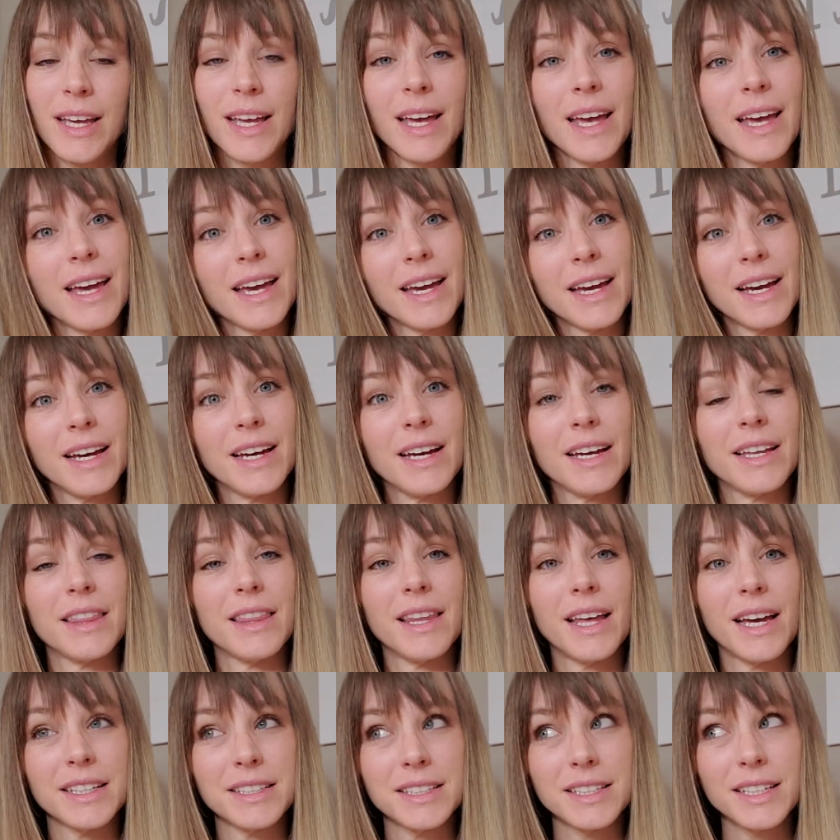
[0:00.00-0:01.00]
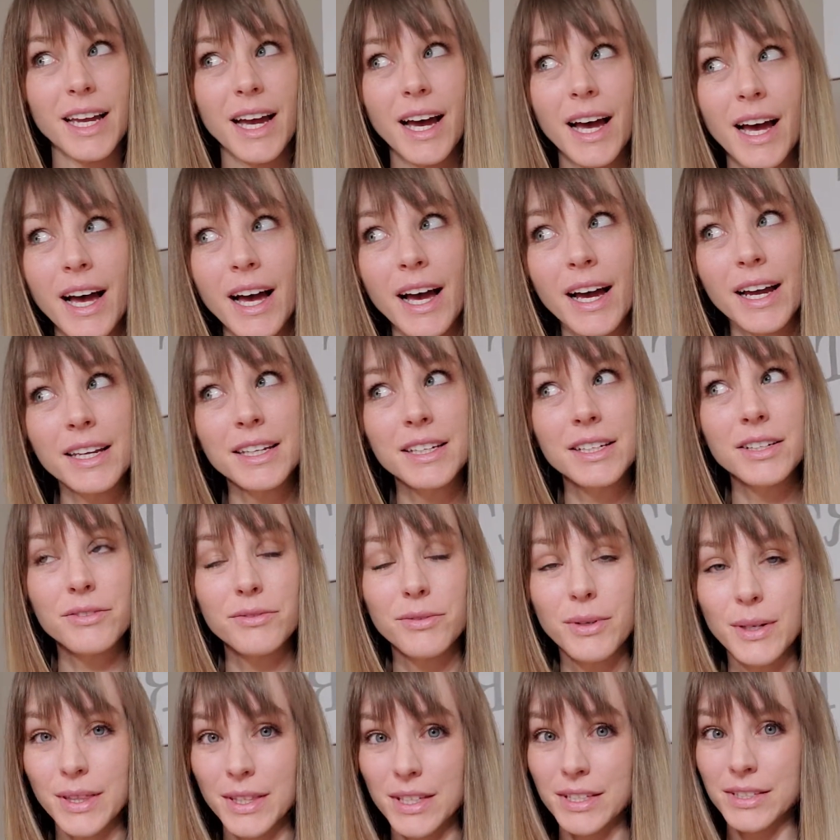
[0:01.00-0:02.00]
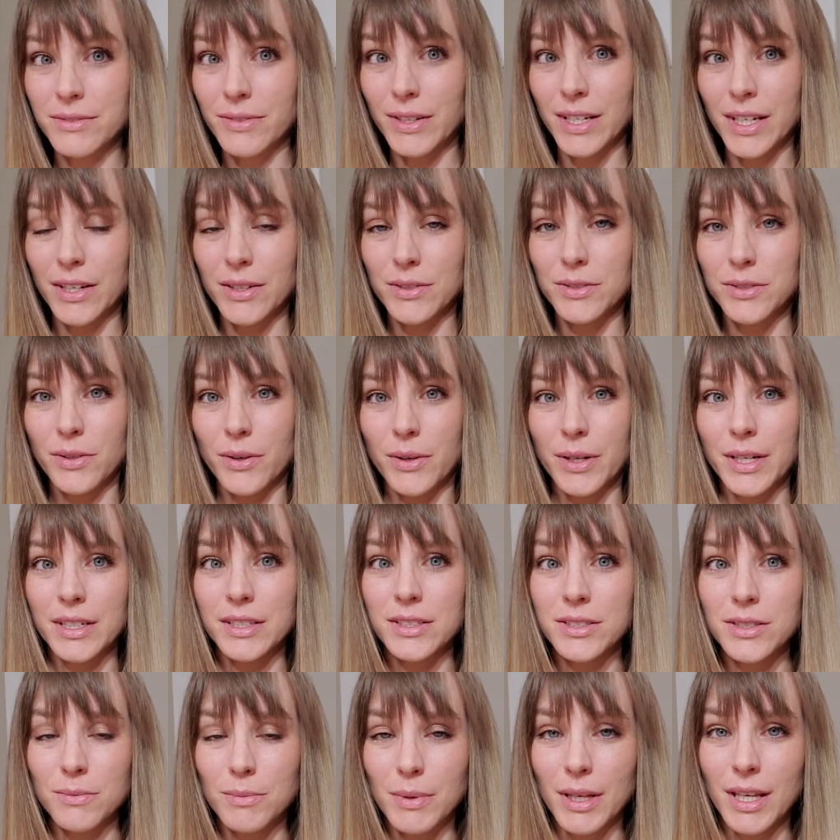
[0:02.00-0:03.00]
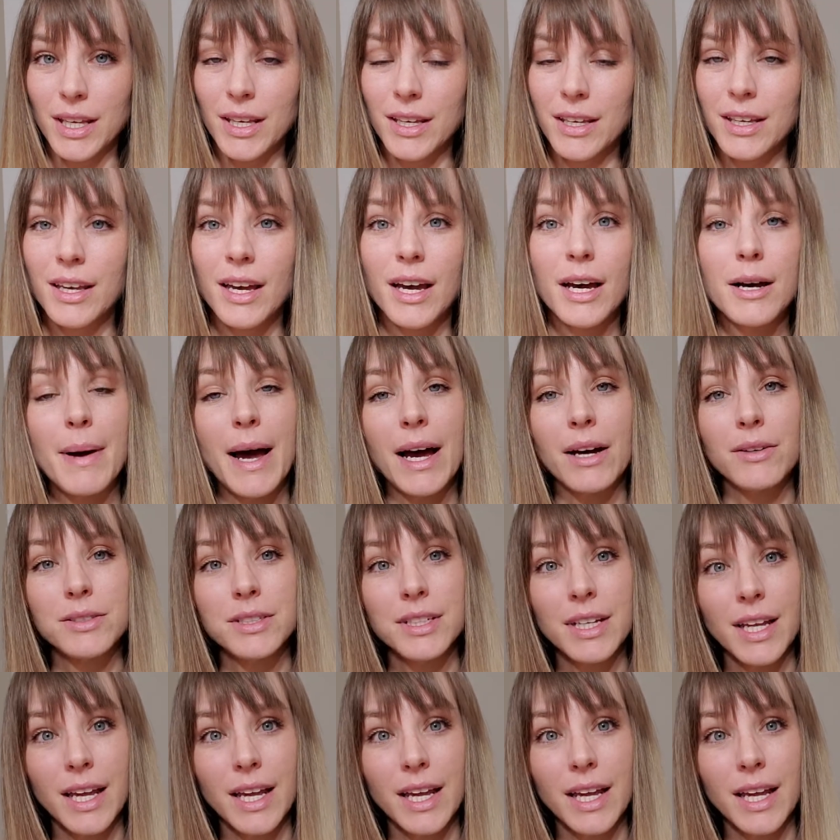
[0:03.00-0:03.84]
And that's kind of what this video is going to be about.